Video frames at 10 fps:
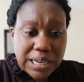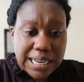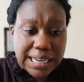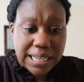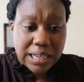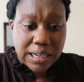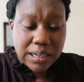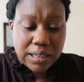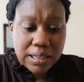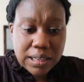here
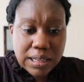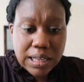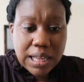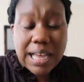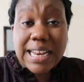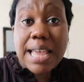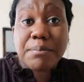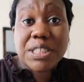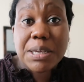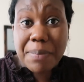an
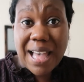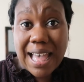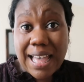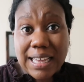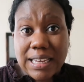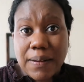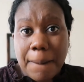empty bag.